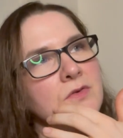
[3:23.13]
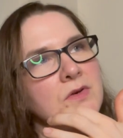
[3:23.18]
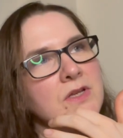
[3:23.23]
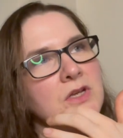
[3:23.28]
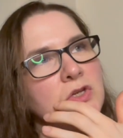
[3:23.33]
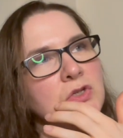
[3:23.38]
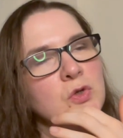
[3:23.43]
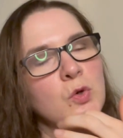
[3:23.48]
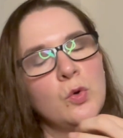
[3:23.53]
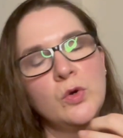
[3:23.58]
in
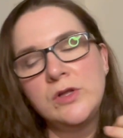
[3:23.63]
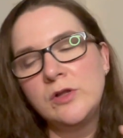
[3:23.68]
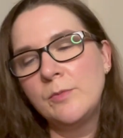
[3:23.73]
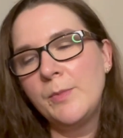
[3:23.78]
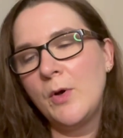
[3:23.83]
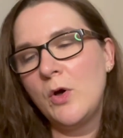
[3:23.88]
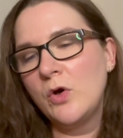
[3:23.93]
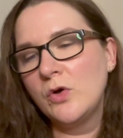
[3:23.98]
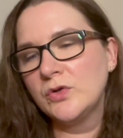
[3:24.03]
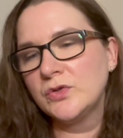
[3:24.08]
a toil
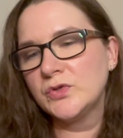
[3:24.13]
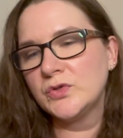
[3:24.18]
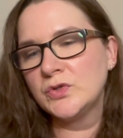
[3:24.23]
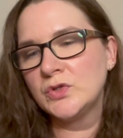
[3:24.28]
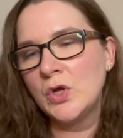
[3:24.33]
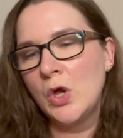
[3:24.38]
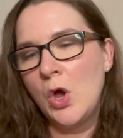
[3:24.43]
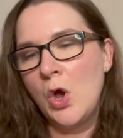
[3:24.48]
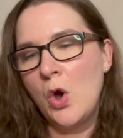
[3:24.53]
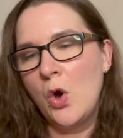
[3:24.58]

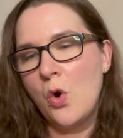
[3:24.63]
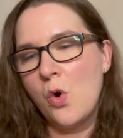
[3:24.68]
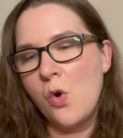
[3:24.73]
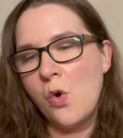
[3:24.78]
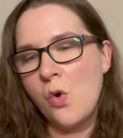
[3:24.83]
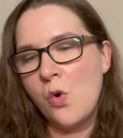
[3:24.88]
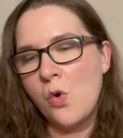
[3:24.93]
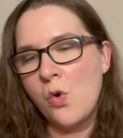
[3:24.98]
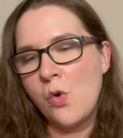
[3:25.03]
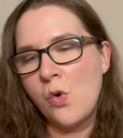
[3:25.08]
box
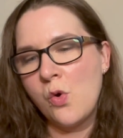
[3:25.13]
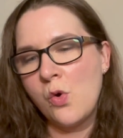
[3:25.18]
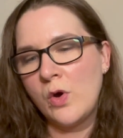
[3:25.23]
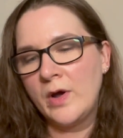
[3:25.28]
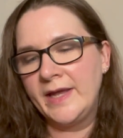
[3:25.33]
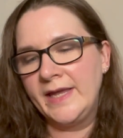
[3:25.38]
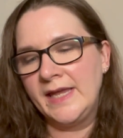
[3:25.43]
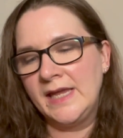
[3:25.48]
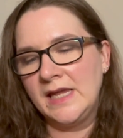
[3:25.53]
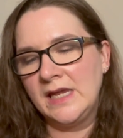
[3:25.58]

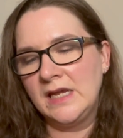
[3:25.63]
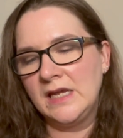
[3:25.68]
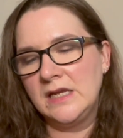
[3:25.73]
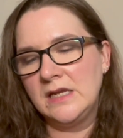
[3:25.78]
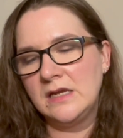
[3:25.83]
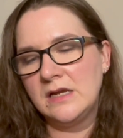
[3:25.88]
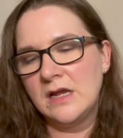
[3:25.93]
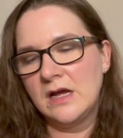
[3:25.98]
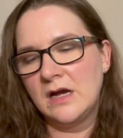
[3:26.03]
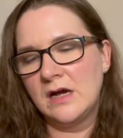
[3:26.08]
or
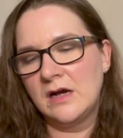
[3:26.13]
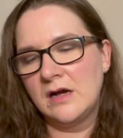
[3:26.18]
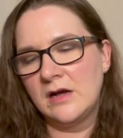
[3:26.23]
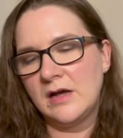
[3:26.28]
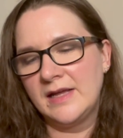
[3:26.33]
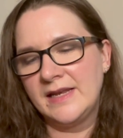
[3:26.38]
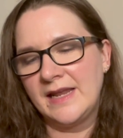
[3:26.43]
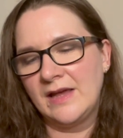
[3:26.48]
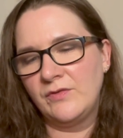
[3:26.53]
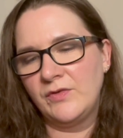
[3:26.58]
in
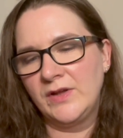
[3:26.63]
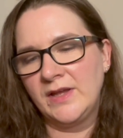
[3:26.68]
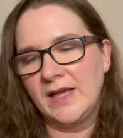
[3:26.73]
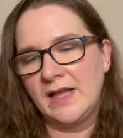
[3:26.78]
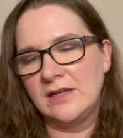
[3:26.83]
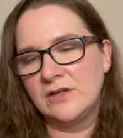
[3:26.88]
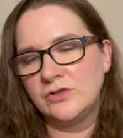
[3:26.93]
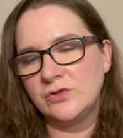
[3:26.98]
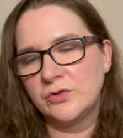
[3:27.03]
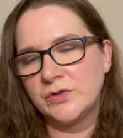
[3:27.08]
an advent
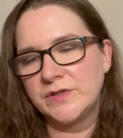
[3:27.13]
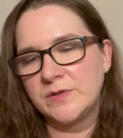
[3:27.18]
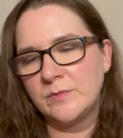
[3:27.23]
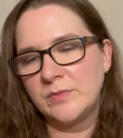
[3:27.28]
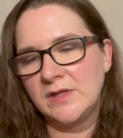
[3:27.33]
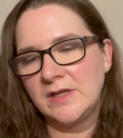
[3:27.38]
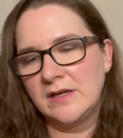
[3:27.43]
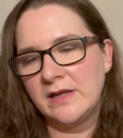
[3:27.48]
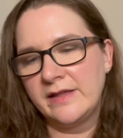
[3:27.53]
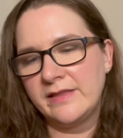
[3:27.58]
calendar or
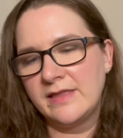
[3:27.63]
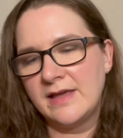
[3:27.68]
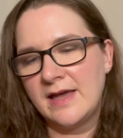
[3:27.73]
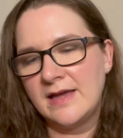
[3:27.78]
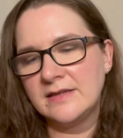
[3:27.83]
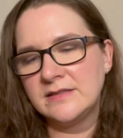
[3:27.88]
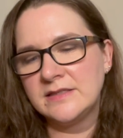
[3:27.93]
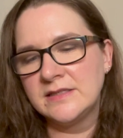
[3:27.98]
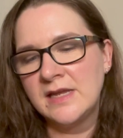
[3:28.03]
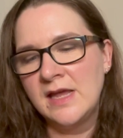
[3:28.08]
something like
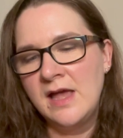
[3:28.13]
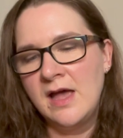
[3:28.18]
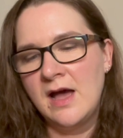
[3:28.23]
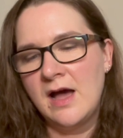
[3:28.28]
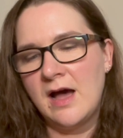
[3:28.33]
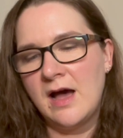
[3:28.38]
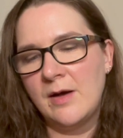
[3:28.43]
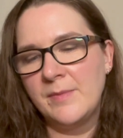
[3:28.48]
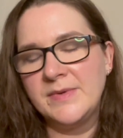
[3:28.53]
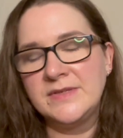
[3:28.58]
that.
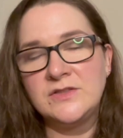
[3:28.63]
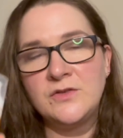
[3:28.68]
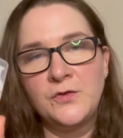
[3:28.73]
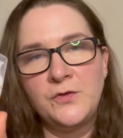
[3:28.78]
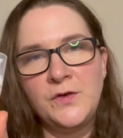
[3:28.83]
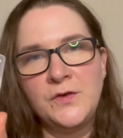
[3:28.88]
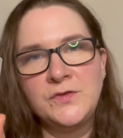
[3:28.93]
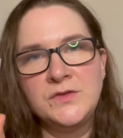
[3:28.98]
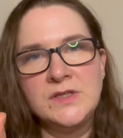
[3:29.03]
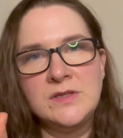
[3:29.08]
It's for
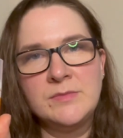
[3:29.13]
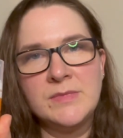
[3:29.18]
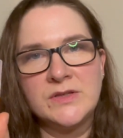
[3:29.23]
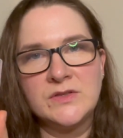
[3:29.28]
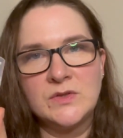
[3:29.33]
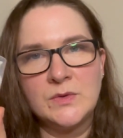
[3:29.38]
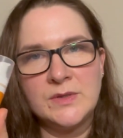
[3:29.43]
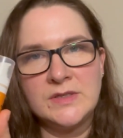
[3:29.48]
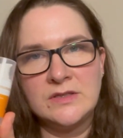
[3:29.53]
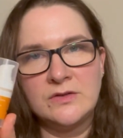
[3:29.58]
15ml,
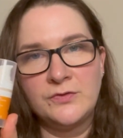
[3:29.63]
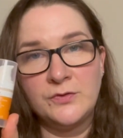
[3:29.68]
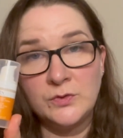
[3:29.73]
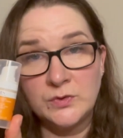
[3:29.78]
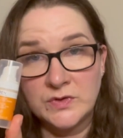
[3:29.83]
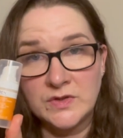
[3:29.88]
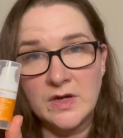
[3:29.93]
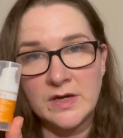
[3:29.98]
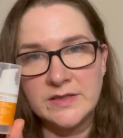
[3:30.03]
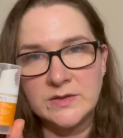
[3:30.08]
so it is a
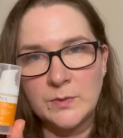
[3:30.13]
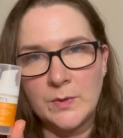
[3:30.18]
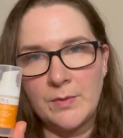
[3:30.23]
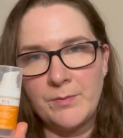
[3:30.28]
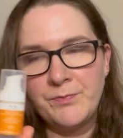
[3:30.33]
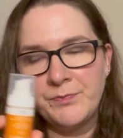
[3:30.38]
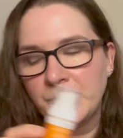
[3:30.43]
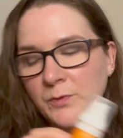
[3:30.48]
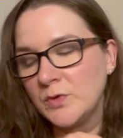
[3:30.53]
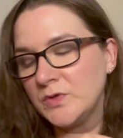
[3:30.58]
full size
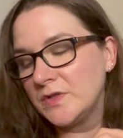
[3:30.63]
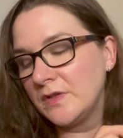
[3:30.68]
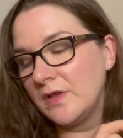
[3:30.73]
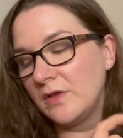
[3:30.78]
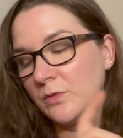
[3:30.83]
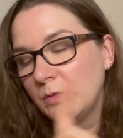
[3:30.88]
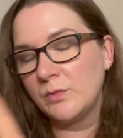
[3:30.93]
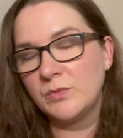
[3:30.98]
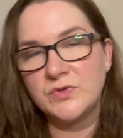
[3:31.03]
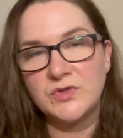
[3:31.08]
one, whereas the
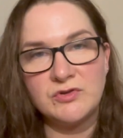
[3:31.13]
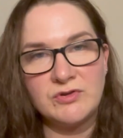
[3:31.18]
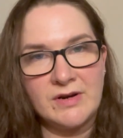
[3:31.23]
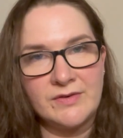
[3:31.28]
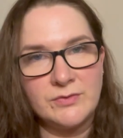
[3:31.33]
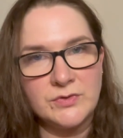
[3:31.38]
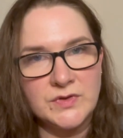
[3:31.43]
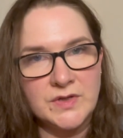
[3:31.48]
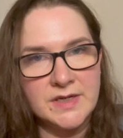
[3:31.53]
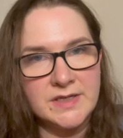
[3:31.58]
other one was a
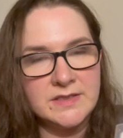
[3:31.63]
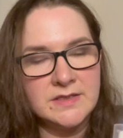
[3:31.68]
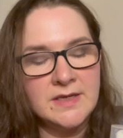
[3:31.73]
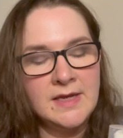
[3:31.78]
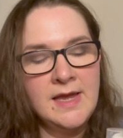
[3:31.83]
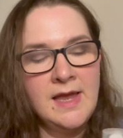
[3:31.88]
travel size.